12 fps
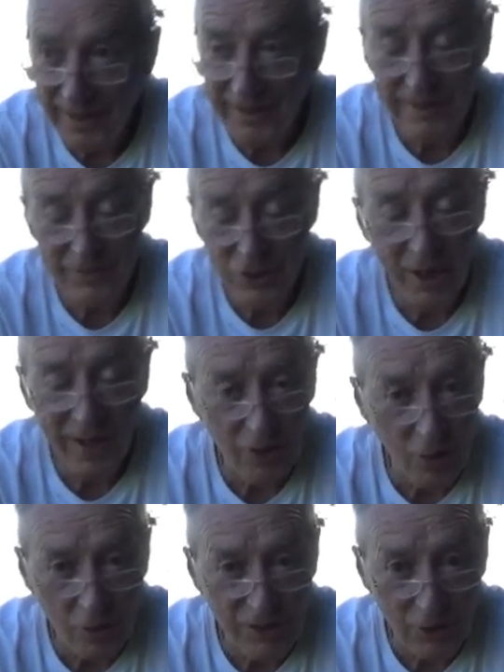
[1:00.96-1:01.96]
and I've
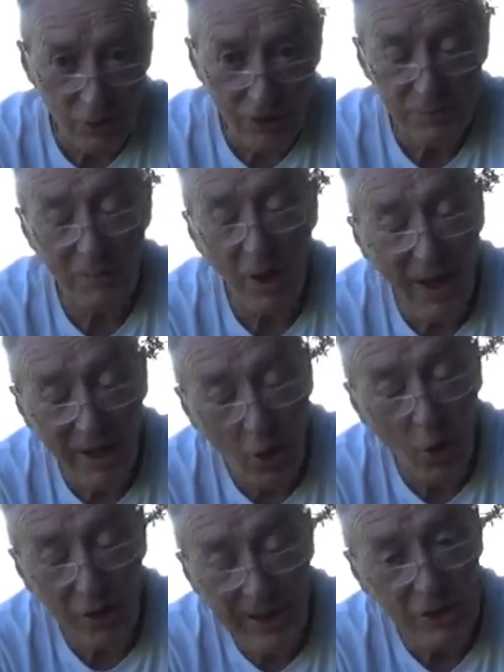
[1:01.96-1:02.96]
tried all sorts but I
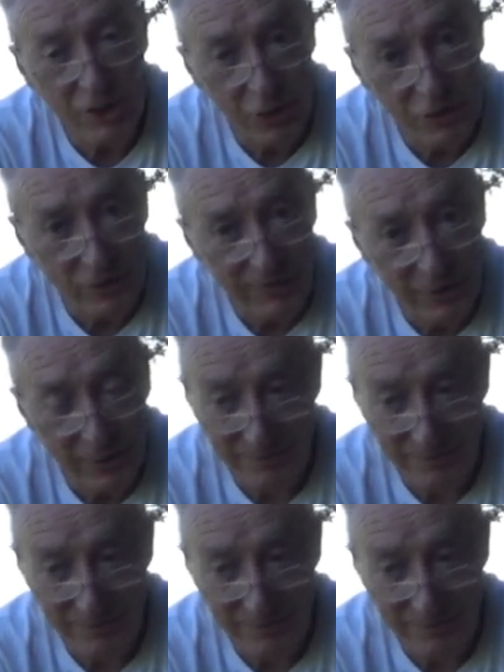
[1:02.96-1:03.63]
can't get shut of